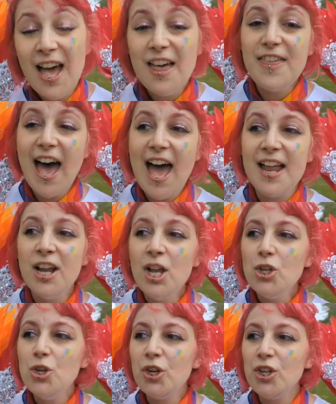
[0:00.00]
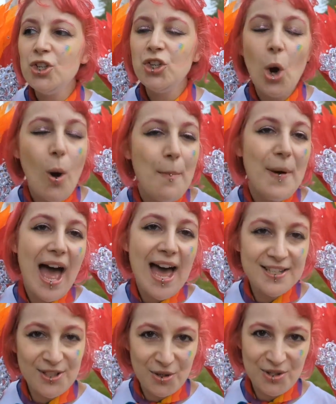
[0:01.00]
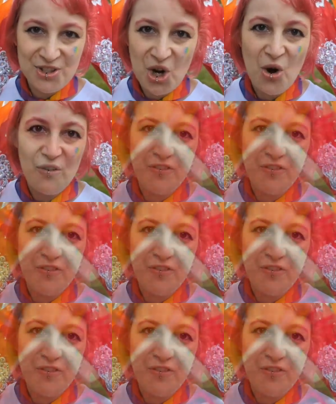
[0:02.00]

that you can show up as yourself.